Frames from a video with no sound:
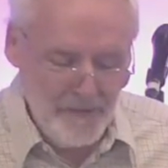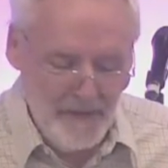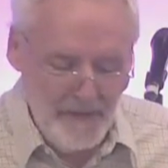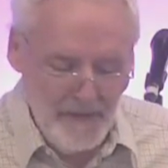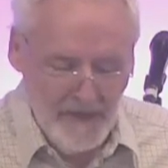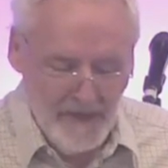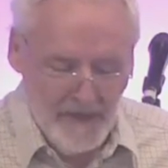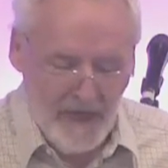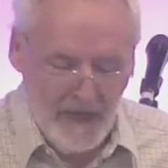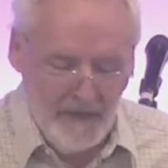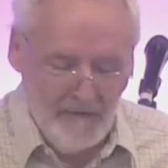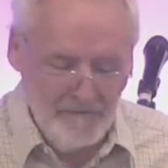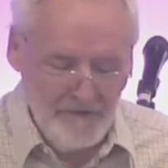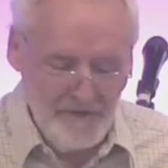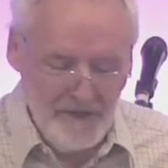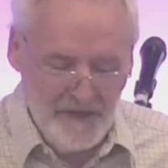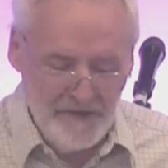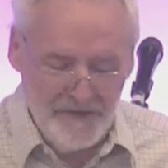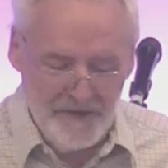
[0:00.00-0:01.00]
I have
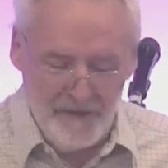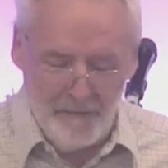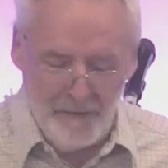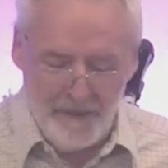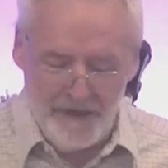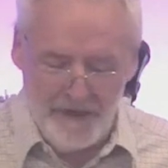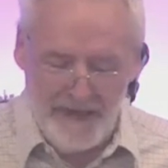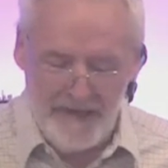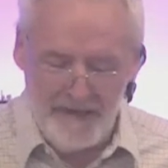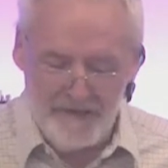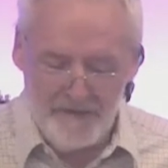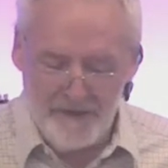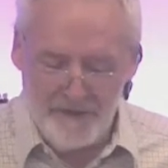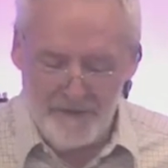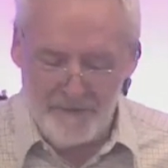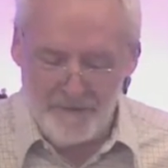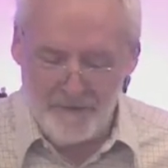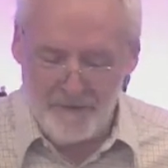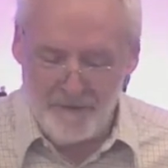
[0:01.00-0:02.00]
nothing but hatred
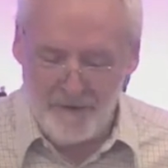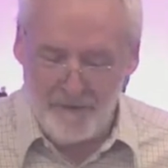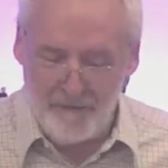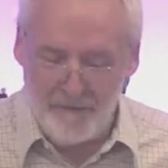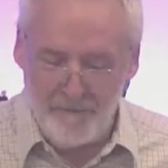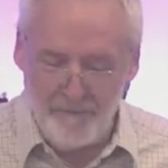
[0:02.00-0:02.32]
for them.